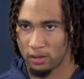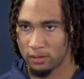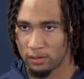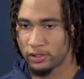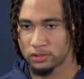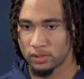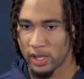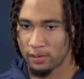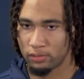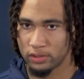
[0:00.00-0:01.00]

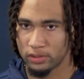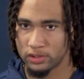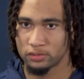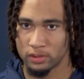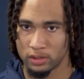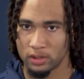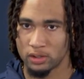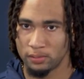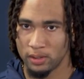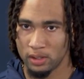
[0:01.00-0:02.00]
32 Campbell, he's a really
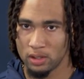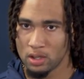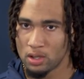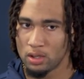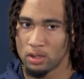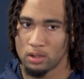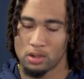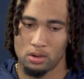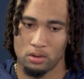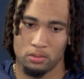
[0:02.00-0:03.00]
good DB.
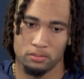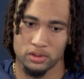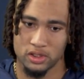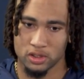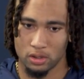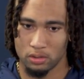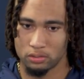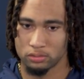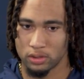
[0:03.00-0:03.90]
Cisco,